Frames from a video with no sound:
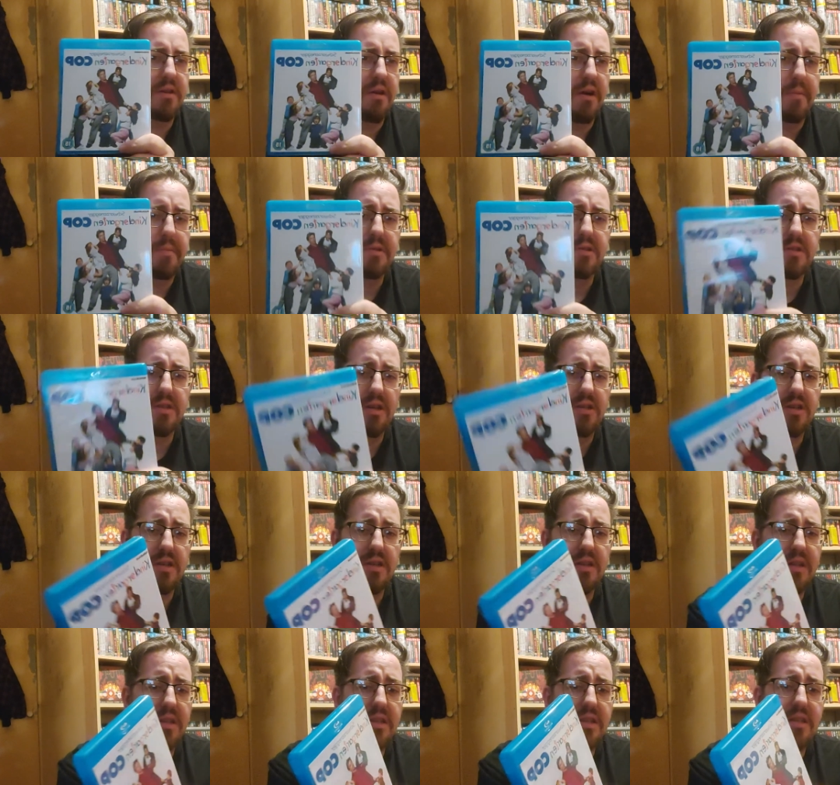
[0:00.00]
Cop is such
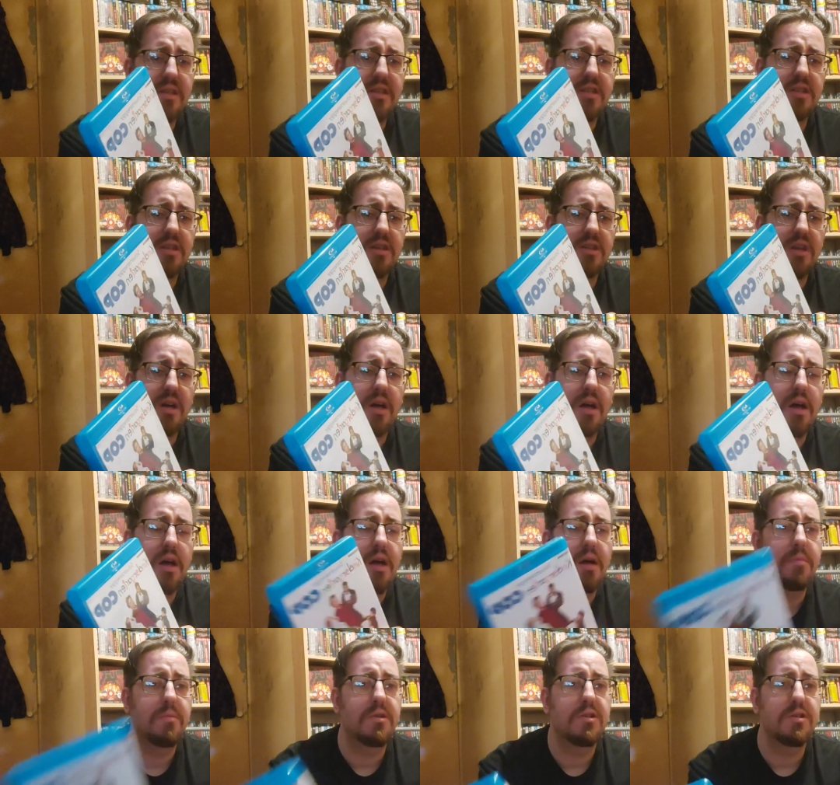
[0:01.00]
a
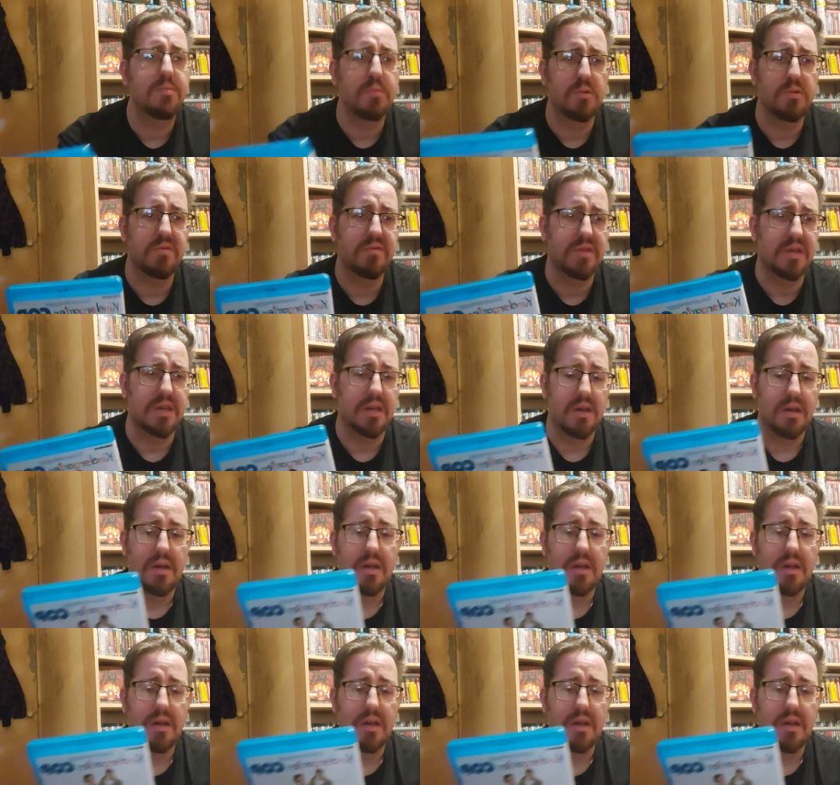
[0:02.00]
harmless movie,